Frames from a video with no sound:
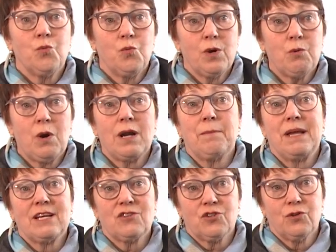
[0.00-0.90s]
we want to
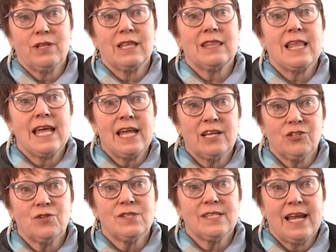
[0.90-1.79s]
make sure that they
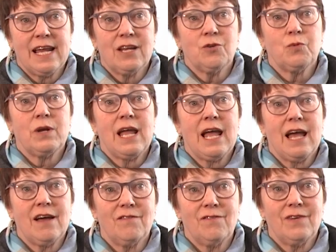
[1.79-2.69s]
understand we
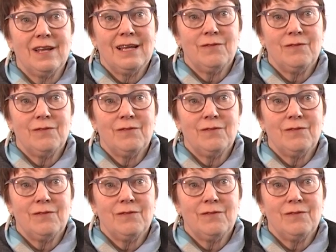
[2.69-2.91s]
have